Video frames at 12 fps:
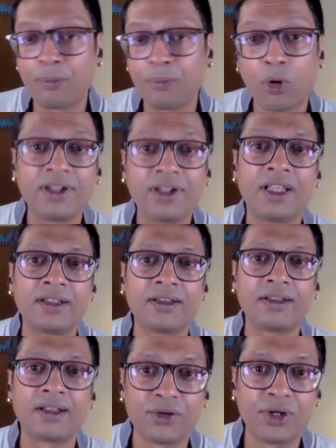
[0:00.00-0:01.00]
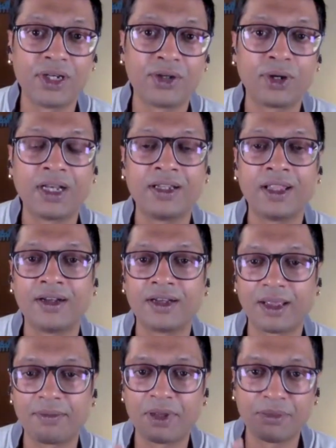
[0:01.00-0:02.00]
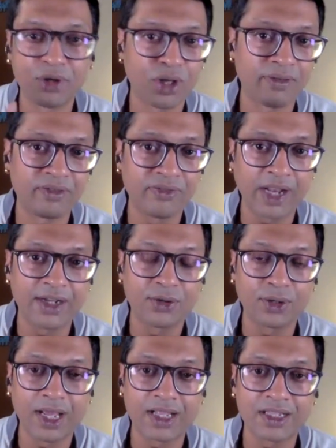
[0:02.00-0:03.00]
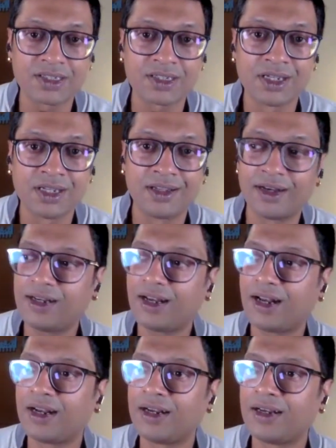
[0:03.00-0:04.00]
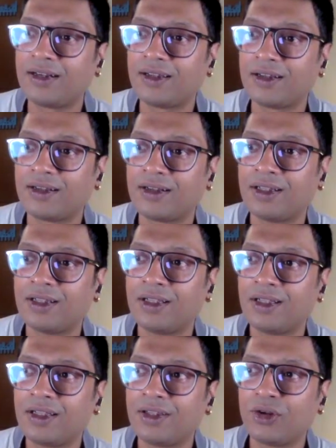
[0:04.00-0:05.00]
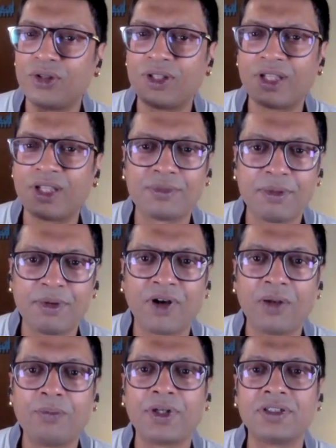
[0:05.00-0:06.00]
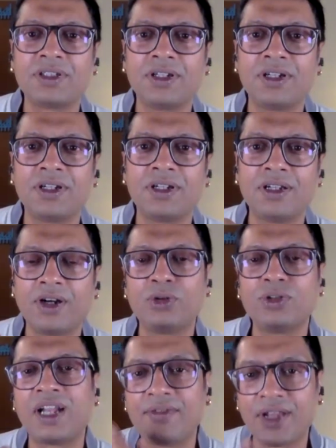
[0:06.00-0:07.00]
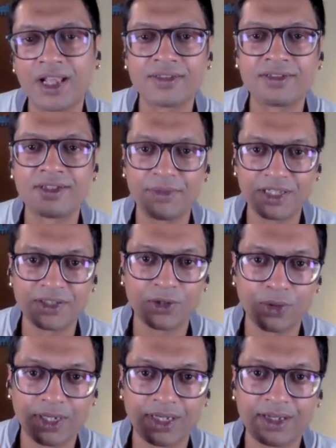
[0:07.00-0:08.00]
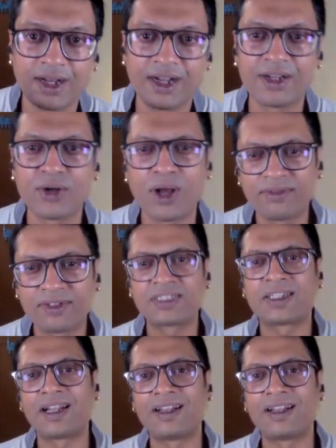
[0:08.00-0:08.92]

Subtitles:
important thing and you need to get there in time. Maybe you have a flight to catch, right? And there is maybe one person in front who's driving extremely slowly, and you have this